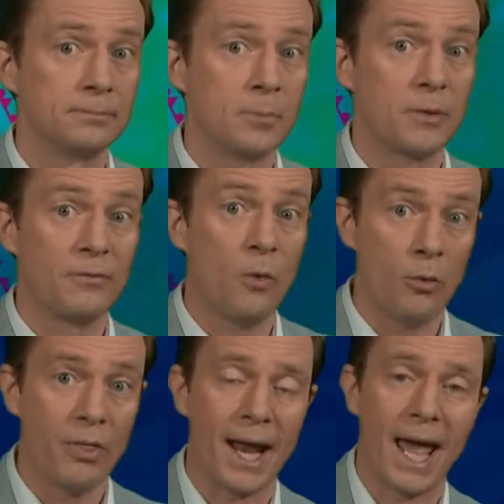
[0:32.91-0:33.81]

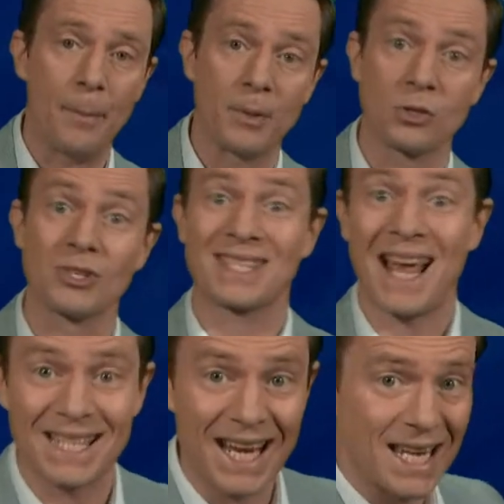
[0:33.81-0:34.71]
Before that happens, on
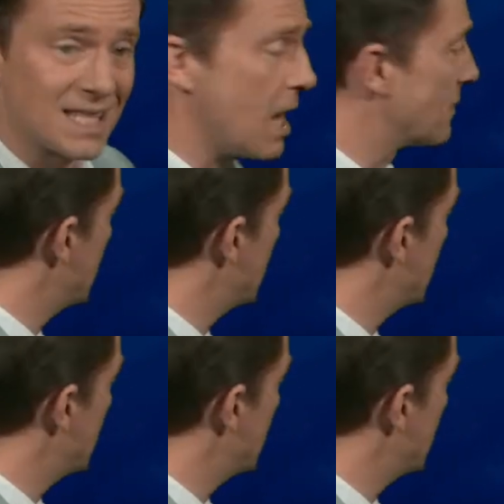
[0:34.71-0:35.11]
Saturday itself,